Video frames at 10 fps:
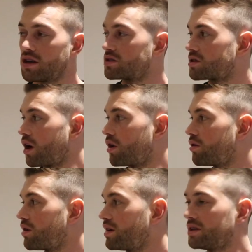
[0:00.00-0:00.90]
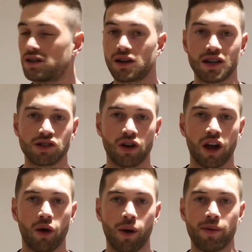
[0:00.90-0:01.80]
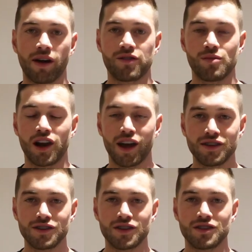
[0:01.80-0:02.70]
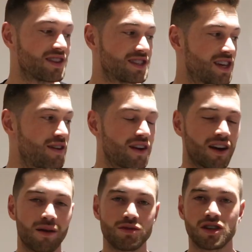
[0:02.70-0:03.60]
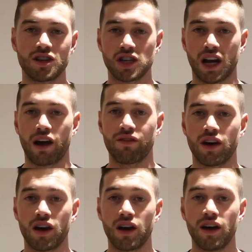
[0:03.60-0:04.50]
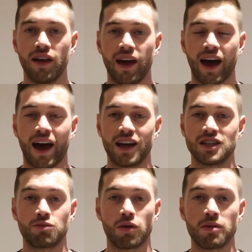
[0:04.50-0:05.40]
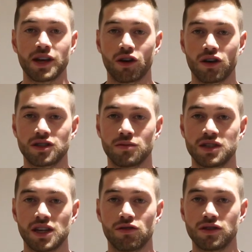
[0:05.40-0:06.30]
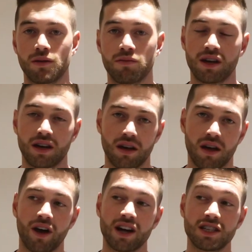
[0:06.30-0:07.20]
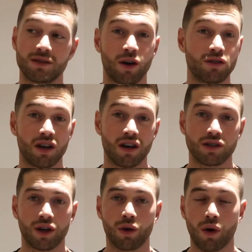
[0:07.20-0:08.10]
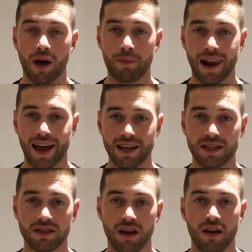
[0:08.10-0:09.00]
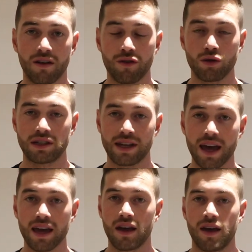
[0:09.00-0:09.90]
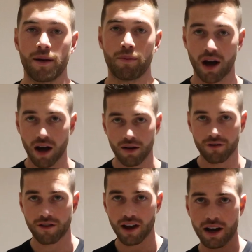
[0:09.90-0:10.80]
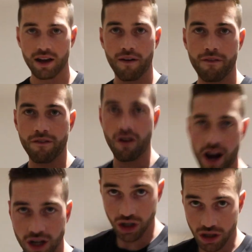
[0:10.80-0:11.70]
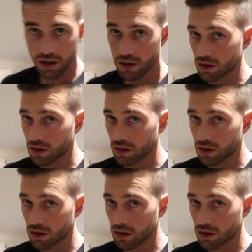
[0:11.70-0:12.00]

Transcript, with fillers: So Lydia is on her way back from London. This evening, I'm just gonna chill out of her and probably cook her some dinner or something. I've not actually spoke to her, so I don't know what her plan is for today, but I'm feeling fresh